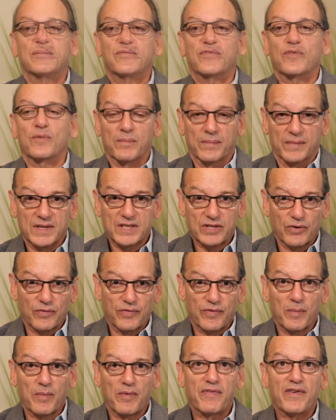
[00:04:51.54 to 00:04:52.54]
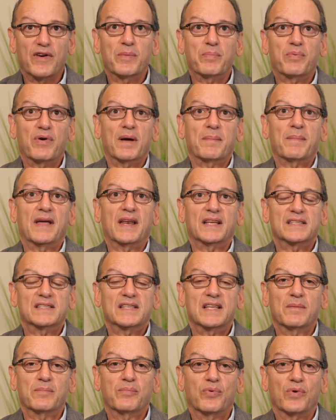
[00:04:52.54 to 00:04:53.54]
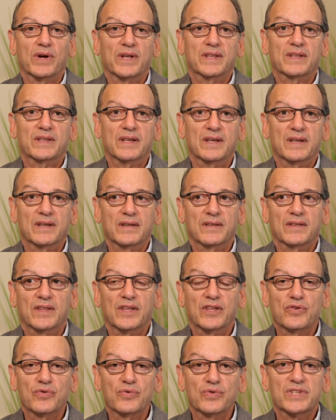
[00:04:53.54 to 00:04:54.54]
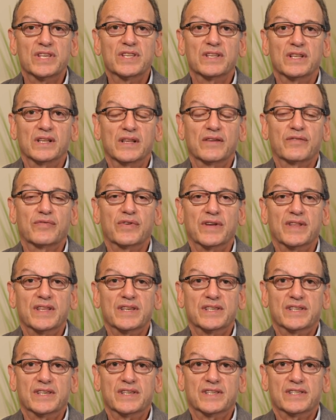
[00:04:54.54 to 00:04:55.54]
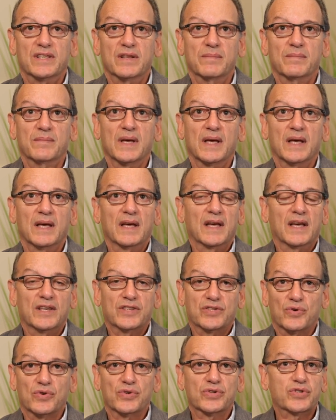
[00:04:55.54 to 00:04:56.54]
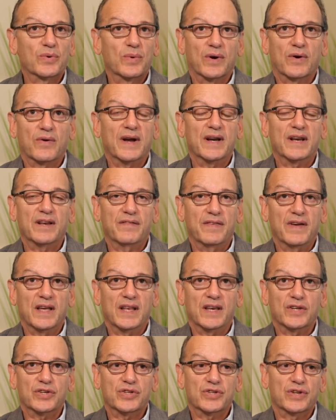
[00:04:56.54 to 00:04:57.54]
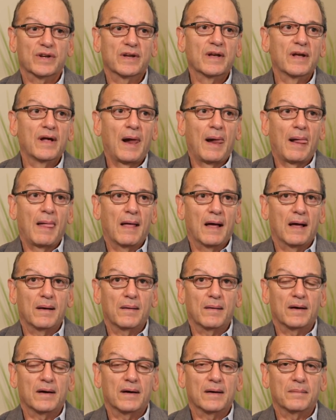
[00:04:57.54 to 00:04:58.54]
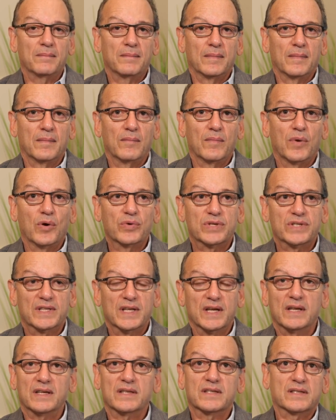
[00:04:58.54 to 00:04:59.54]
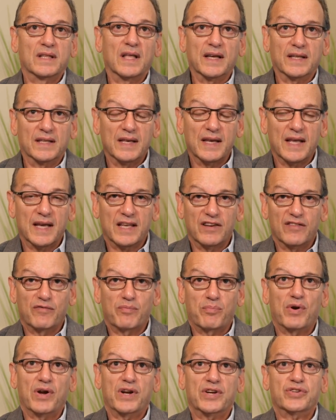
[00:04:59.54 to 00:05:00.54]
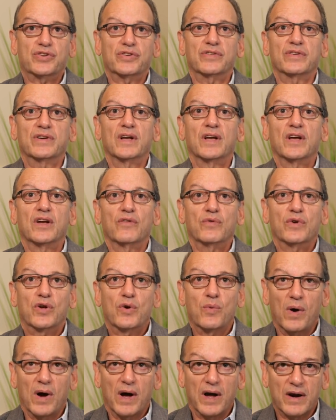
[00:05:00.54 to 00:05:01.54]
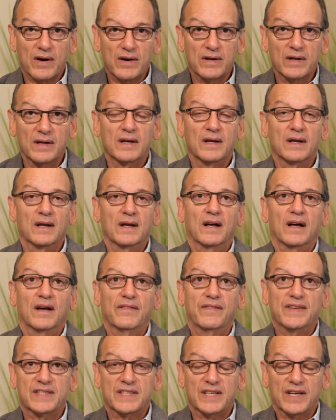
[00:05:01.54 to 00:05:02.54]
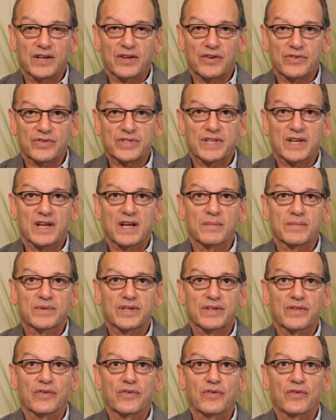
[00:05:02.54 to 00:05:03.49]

From a very pragmatic standpoint, the use and delivery of this system is also a great advantage. most things like the negative pressure require a visiting nurse to come to the